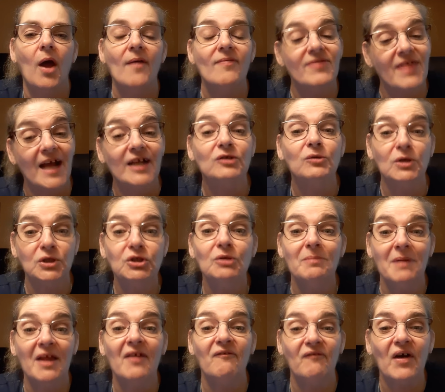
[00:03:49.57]
That's what you
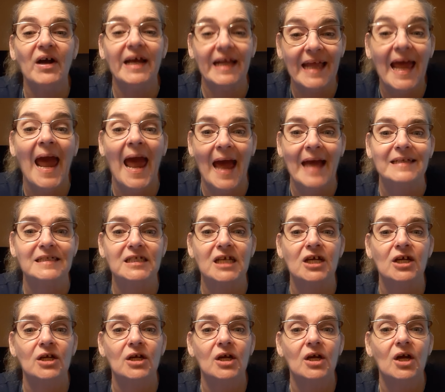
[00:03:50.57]
motherfucking
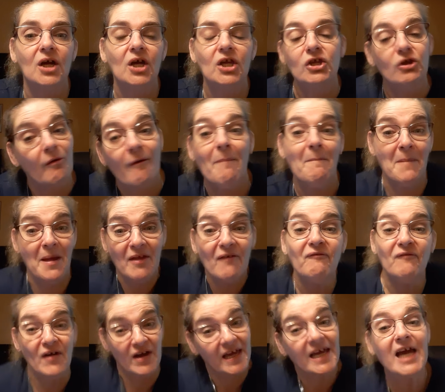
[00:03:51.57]
ask. You're a
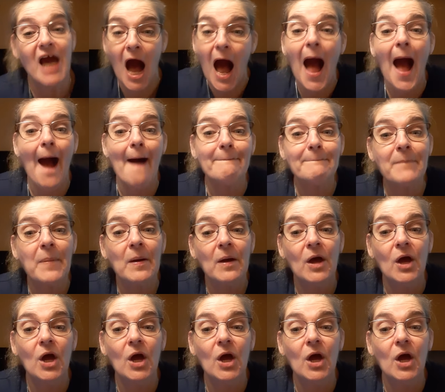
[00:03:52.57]
motherfucking cop.